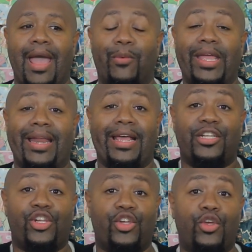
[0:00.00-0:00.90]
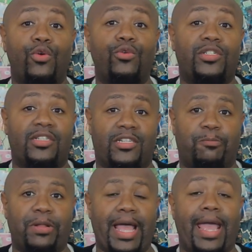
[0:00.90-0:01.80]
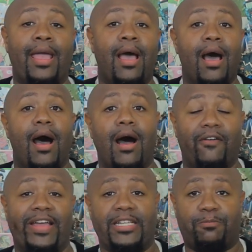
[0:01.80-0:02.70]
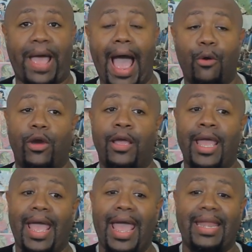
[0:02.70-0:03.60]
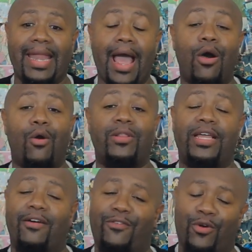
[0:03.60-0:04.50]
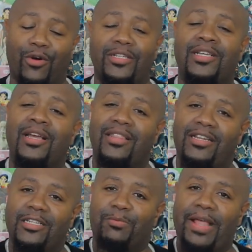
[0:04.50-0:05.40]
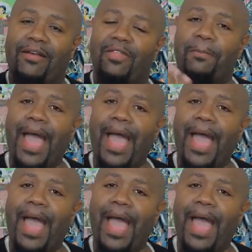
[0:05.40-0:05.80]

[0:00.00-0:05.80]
And we get a huge display of his power. And not only, of course, the display of the